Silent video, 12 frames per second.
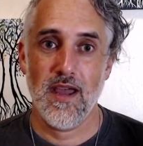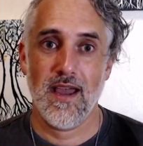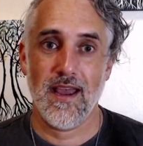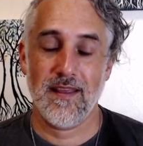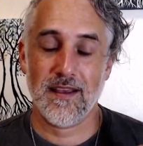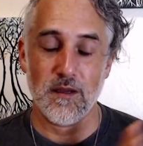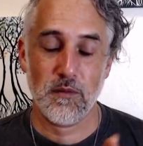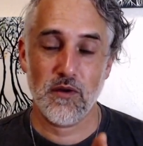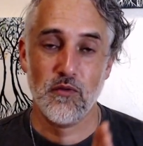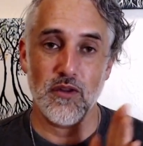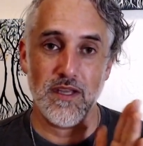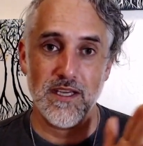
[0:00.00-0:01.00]
And that could be a
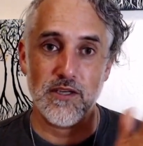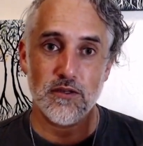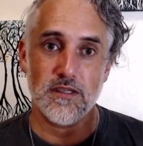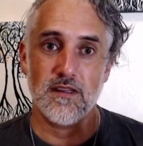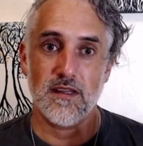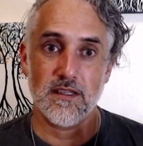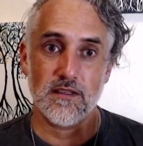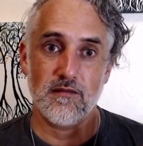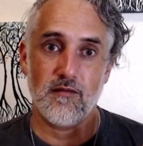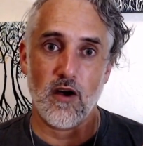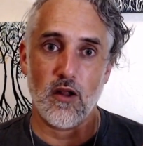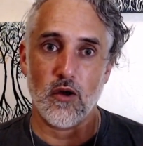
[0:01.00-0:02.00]
really interesting thing to
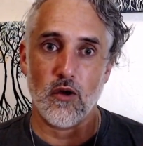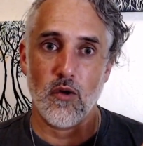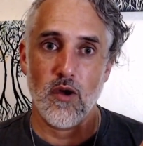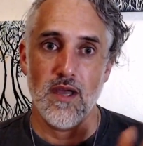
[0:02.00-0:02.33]
follow.